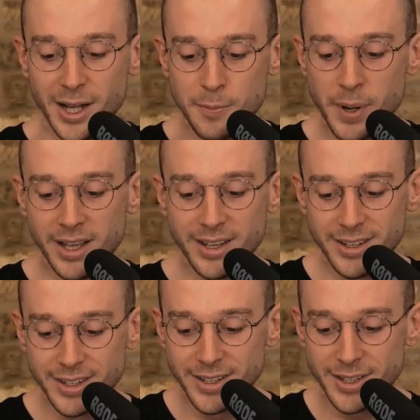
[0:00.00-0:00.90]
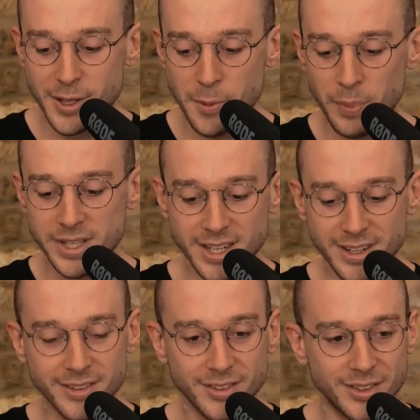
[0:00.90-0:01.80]
But
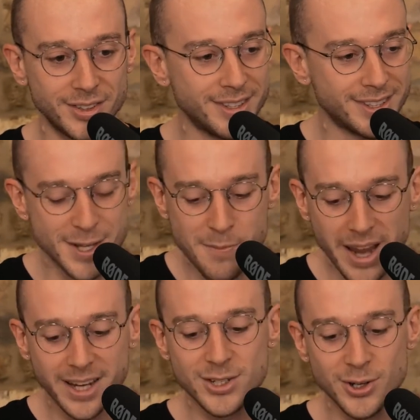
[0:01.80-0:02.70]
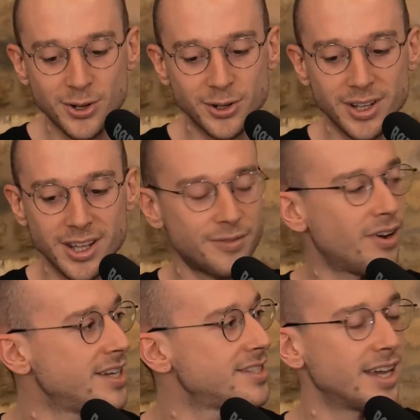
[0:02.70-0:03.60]
to make sure that the
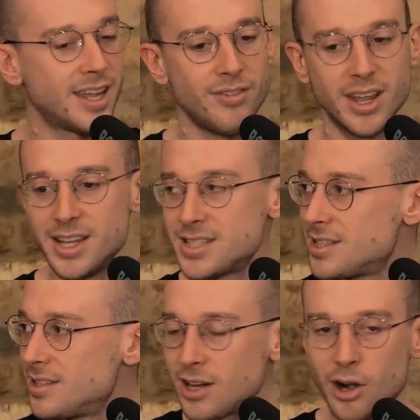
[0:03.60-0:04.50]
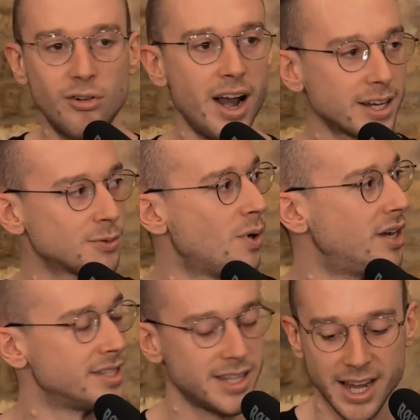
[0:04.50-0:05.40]
advice they're giving is the correct
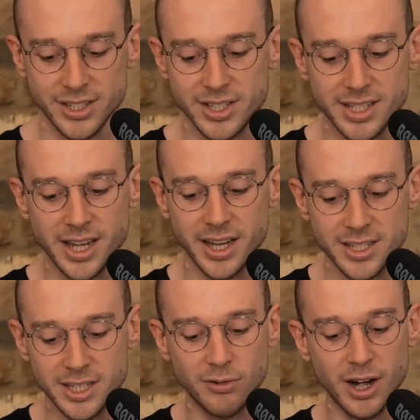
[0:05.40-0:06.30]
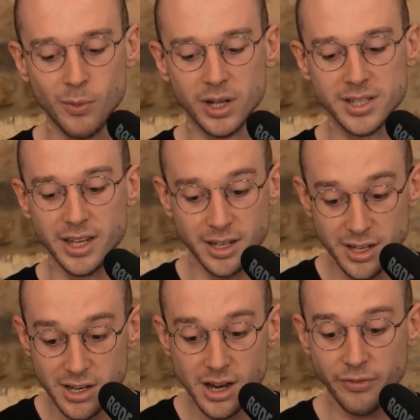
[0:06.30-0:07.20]
ones and the actions they're taking is the correct ones. And
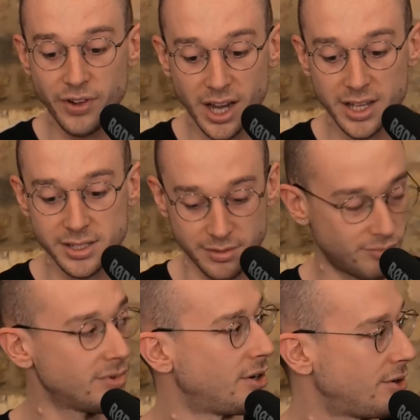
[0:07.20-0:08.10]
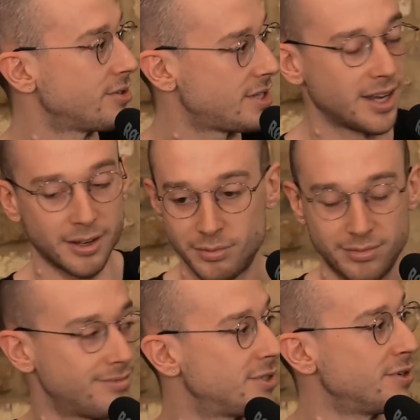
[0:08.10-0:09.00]
nothing has, you're saying
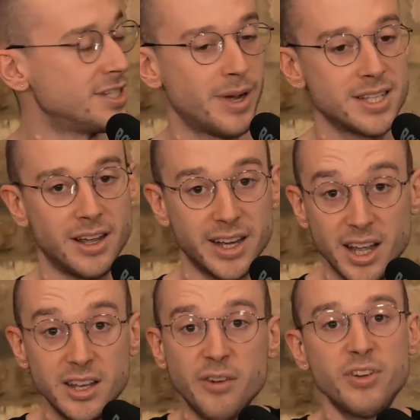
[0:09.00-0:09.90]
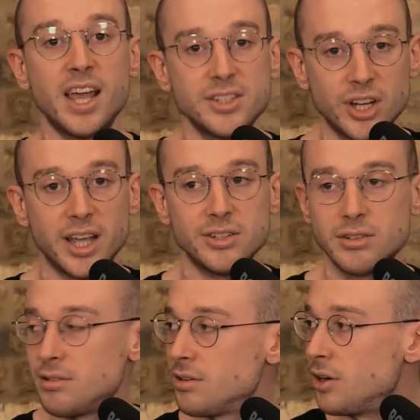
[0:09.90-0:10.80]
Theresa May's line, nothing has
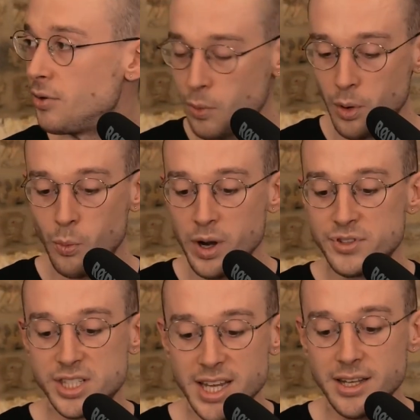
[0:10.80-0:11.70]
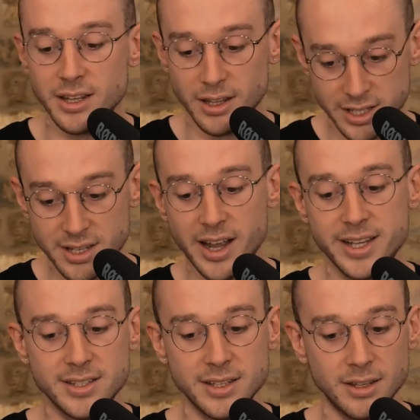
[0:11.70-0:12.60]
changed. We've seen that the
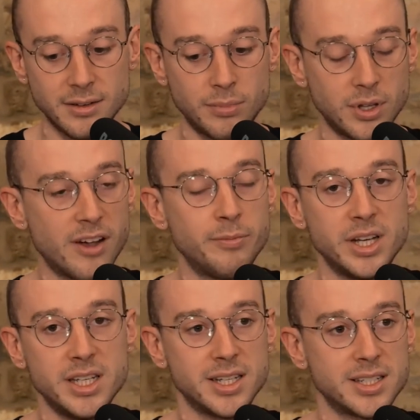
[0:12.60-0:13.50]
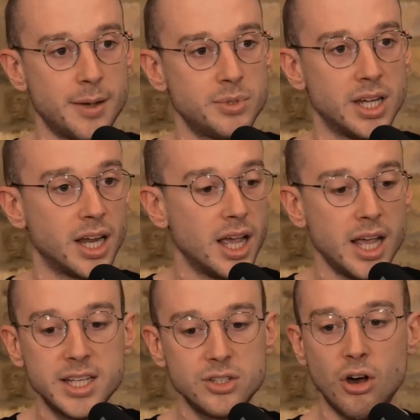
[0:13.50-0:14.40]
science that the government is accepting
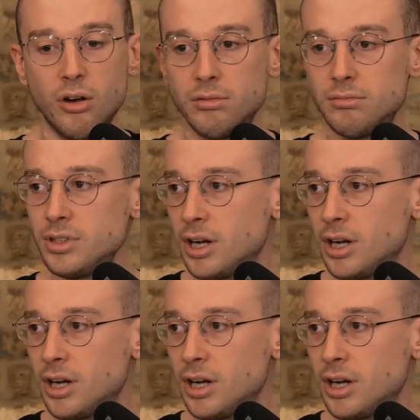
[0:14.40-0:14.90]
is not,